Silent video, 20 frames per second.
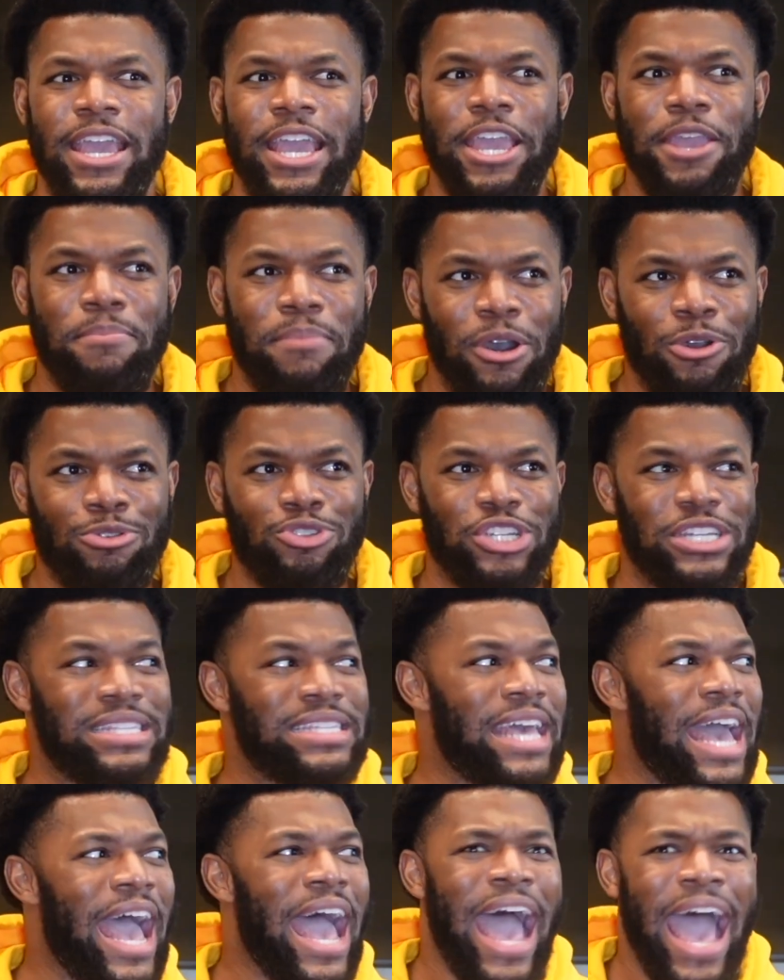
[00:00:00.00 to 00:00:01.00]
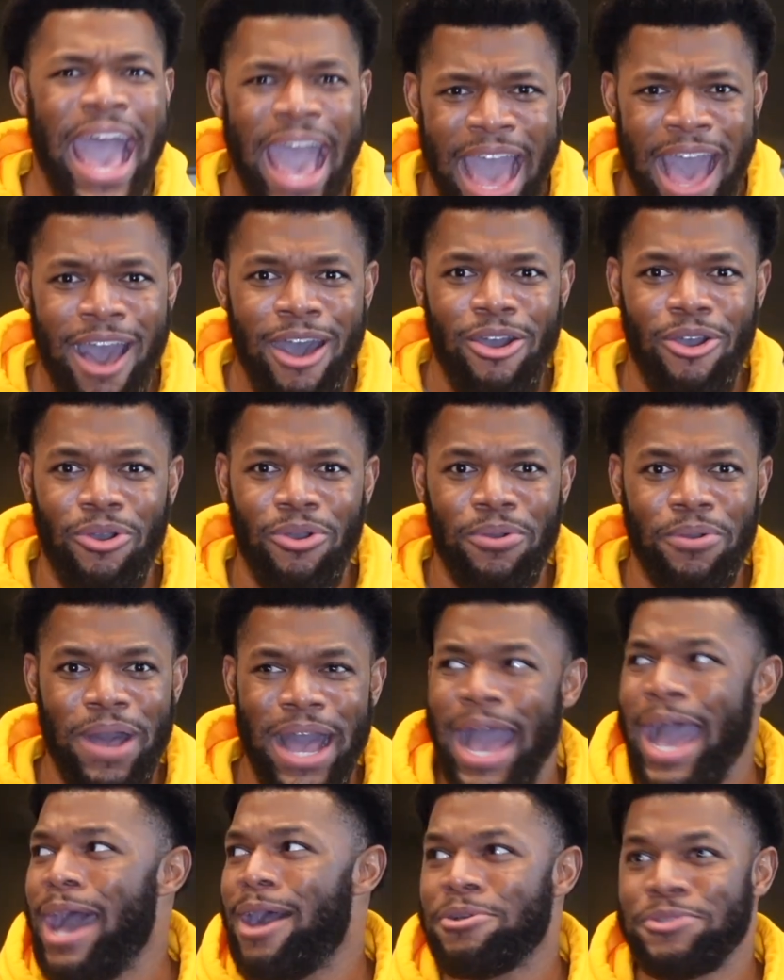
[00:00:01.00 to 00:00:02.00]
emotions.
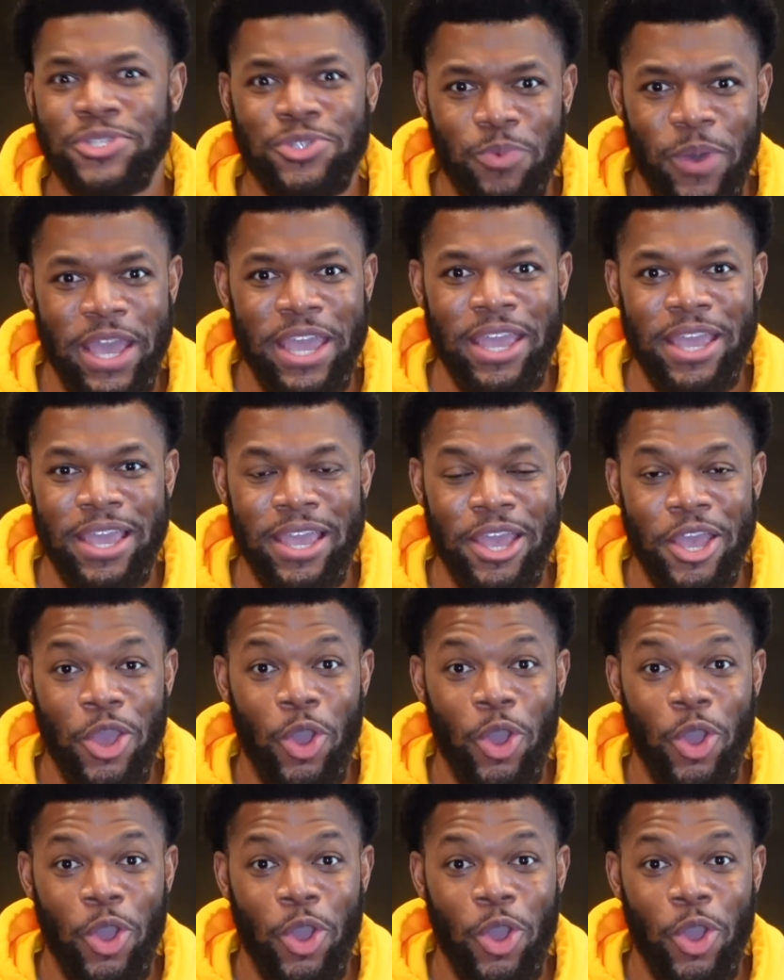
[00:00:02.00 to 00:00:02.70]
How, Sway?